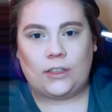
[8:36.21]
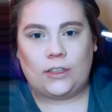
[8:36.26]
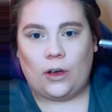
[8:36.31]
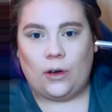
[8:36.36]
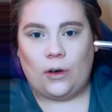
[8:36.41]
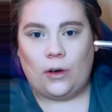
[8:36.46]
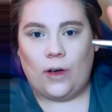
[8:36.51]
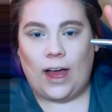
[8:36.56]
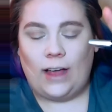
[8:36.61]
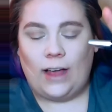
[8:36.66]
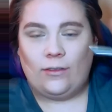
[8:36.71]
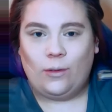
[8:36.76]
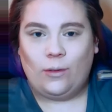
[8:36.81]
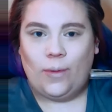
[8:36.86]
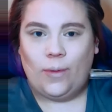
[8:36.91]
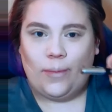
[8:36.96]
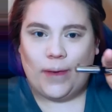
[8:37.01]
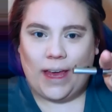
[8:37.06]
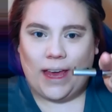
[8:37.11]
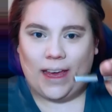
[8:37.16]
So I will
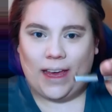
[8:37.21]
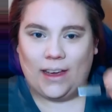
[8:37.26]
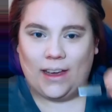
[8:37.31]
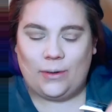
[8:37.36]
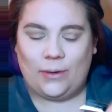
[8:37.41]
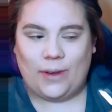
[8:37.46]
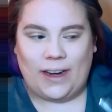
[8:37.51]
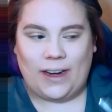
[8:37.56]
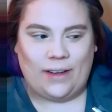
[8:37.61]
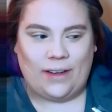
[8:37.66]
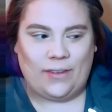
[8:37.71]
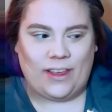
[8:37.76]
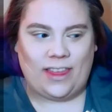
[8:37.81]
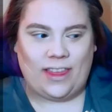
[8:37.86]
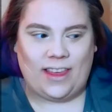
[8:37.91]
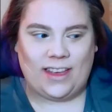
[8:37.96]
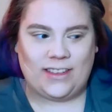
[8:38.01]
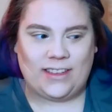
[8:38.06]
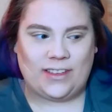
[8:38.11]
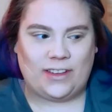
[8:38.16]
be back when
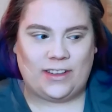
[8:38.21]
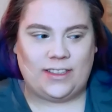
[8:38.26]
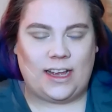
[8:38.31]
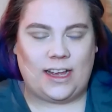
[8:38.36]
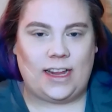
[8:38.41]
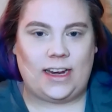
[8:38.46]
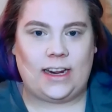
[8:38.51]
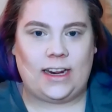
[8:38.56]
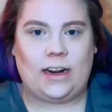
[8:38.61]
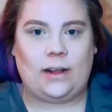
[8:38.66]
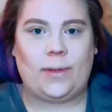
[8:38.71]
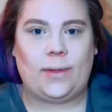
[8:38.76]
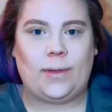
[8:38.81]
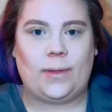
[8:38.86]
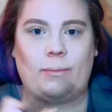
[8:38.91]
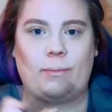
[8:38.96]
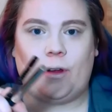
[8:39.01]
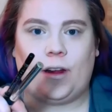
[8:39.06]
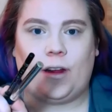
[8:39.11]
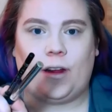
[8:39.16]
everything is all done, and I'm
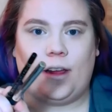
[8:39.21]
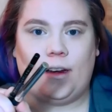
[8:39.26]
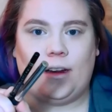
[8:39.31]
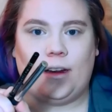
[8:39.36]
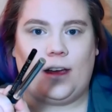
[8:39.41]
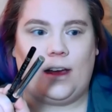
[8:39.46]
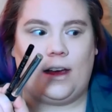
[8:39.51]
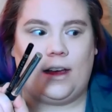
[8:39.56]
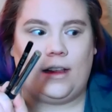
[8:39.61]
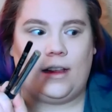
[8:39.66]
going to put on